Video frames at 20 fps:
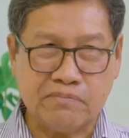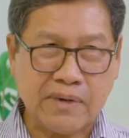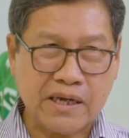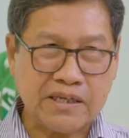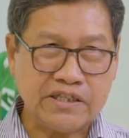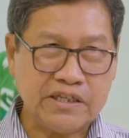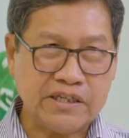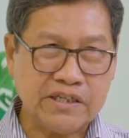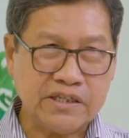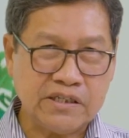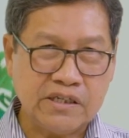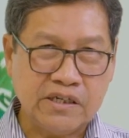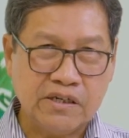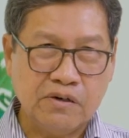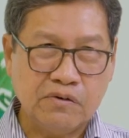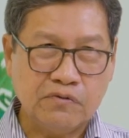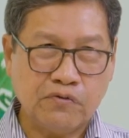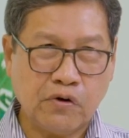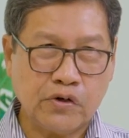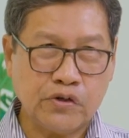margin
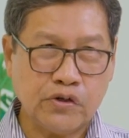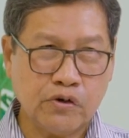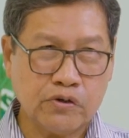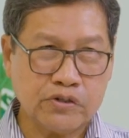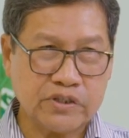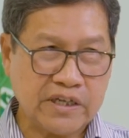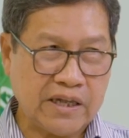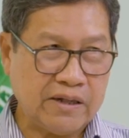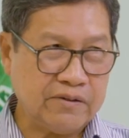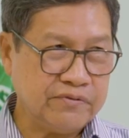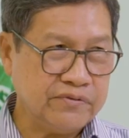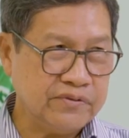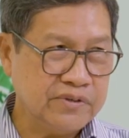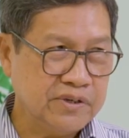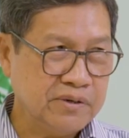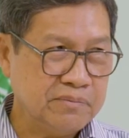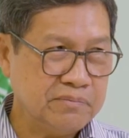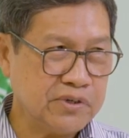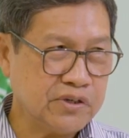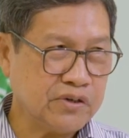for yourself,
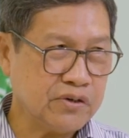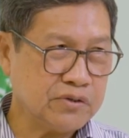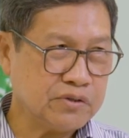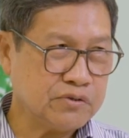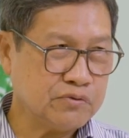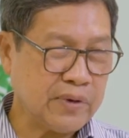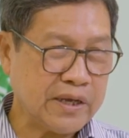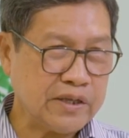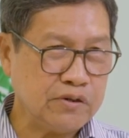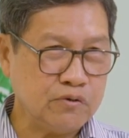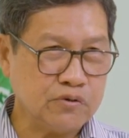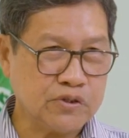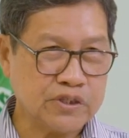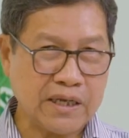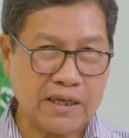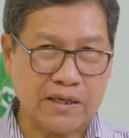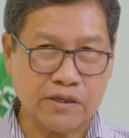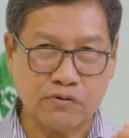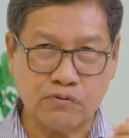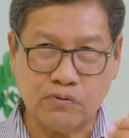because when you
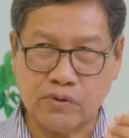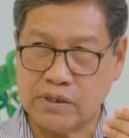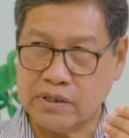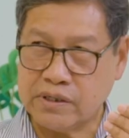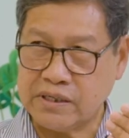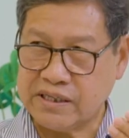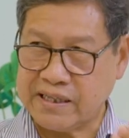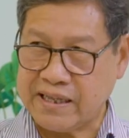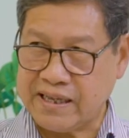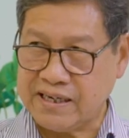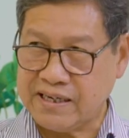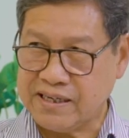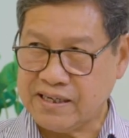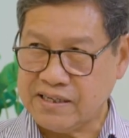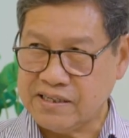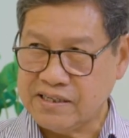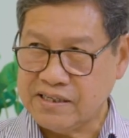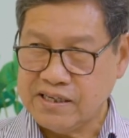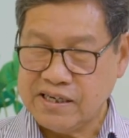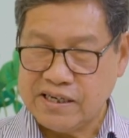sell to a
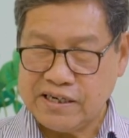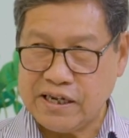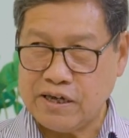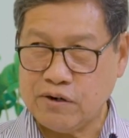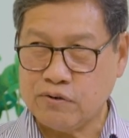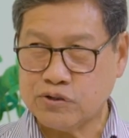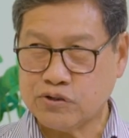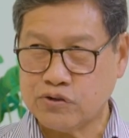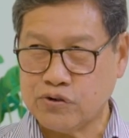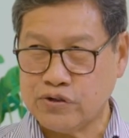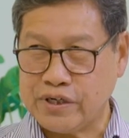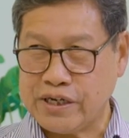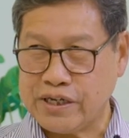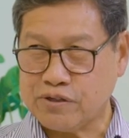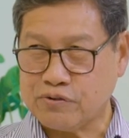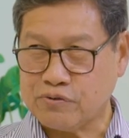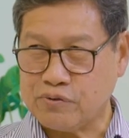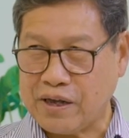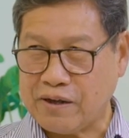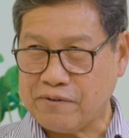retailer, they also
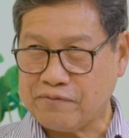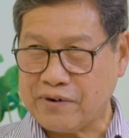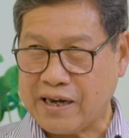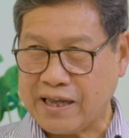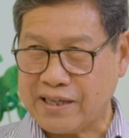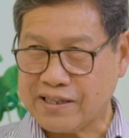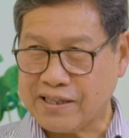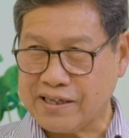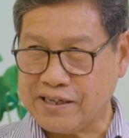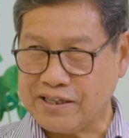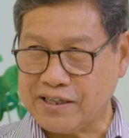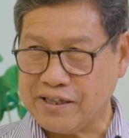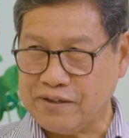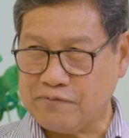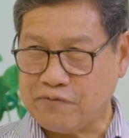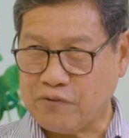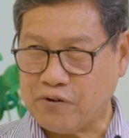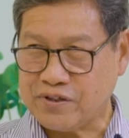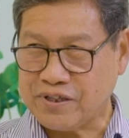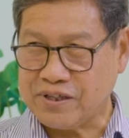need to have like
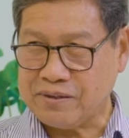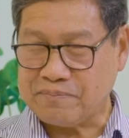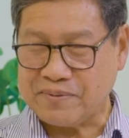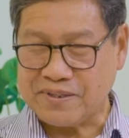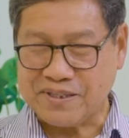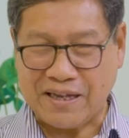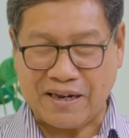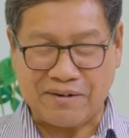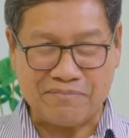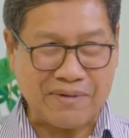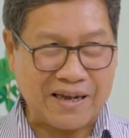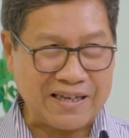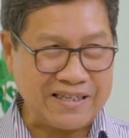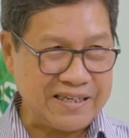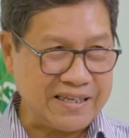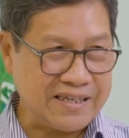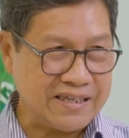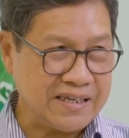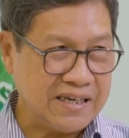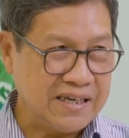30-40%
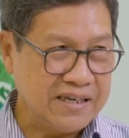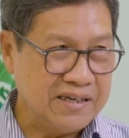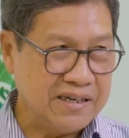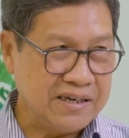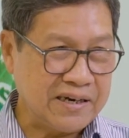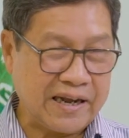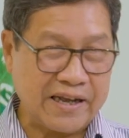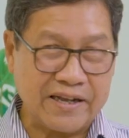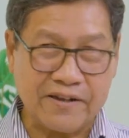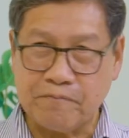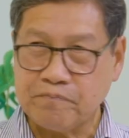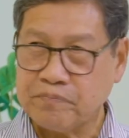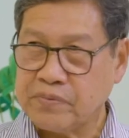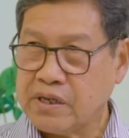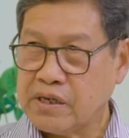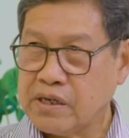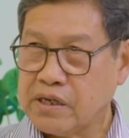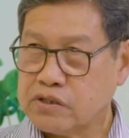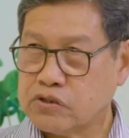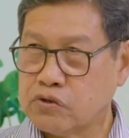margin, right?
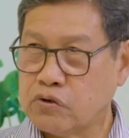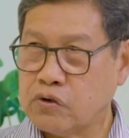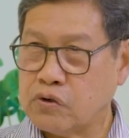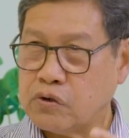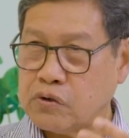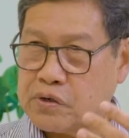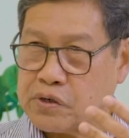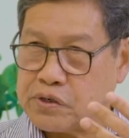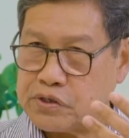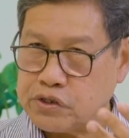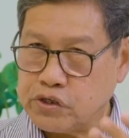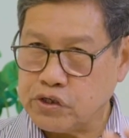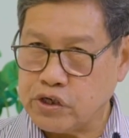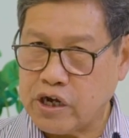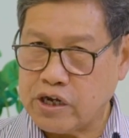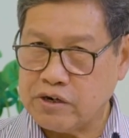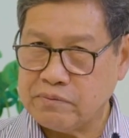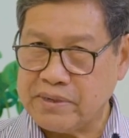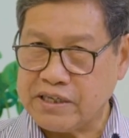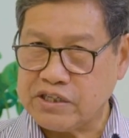So you
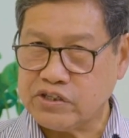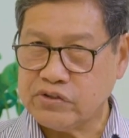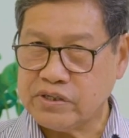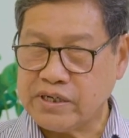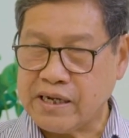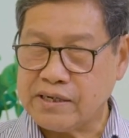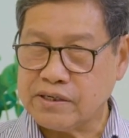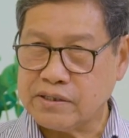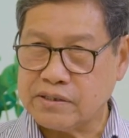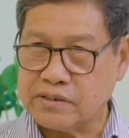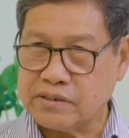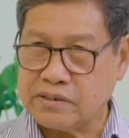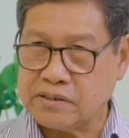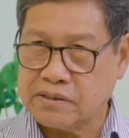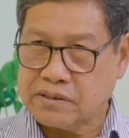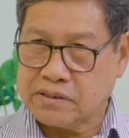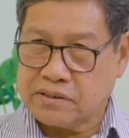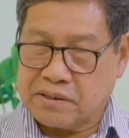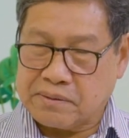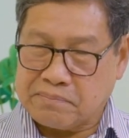got to make sure that
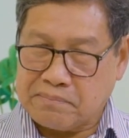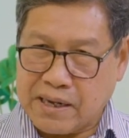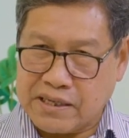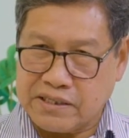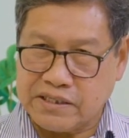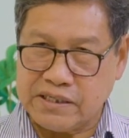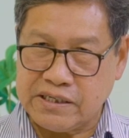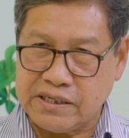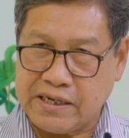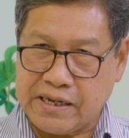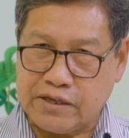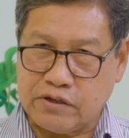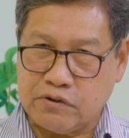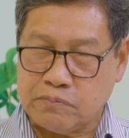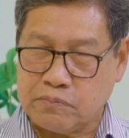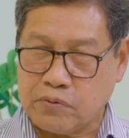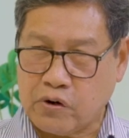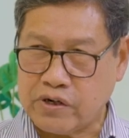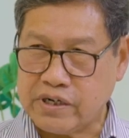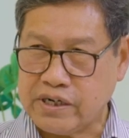the margin that you
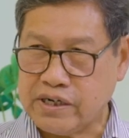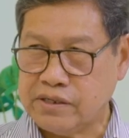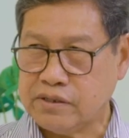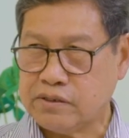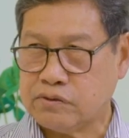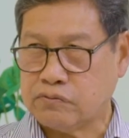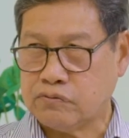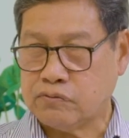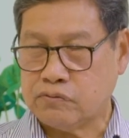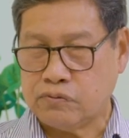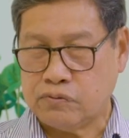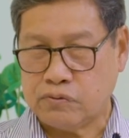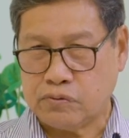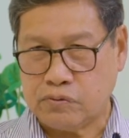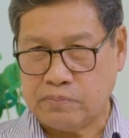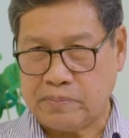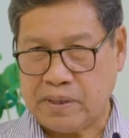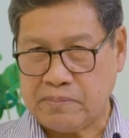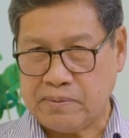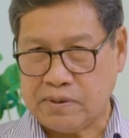brought in to
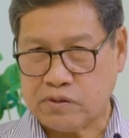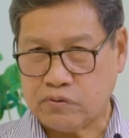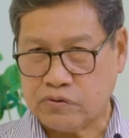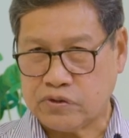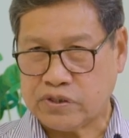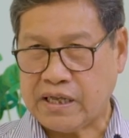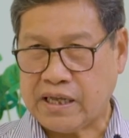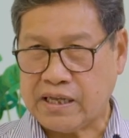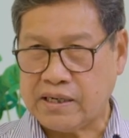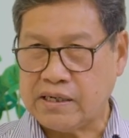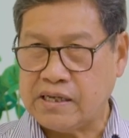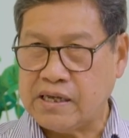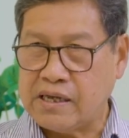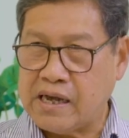be able to sell